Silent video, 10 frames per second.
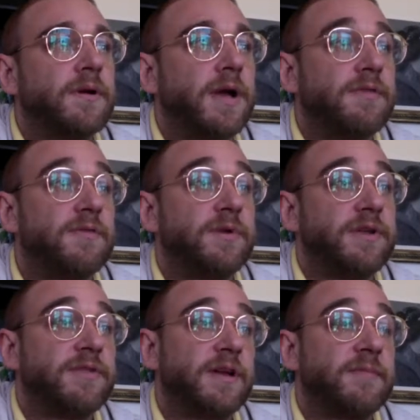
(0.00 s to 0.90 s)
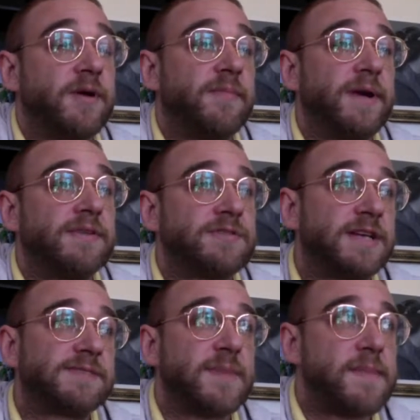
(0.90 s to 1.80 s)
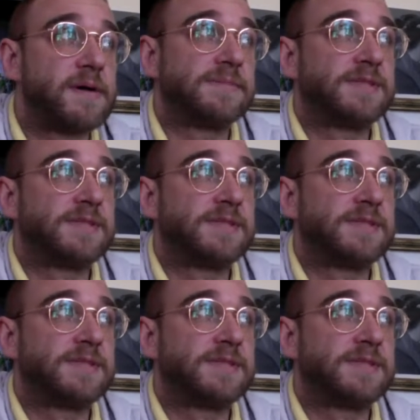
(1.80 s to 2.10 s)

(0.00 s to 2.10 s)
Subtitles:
then when you think about so that's my mom's